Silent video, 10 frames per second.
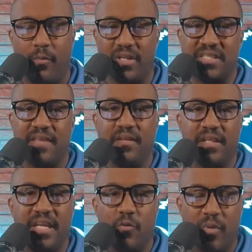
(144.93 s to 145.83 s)
I want to say
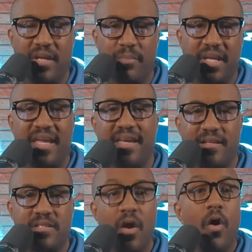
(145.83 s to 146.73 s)
the league week
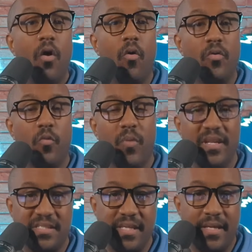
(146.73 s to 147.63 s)
begins on a
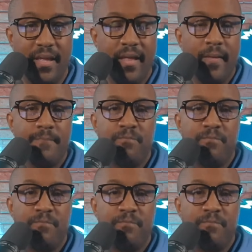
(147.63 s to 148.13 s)
Wednesday.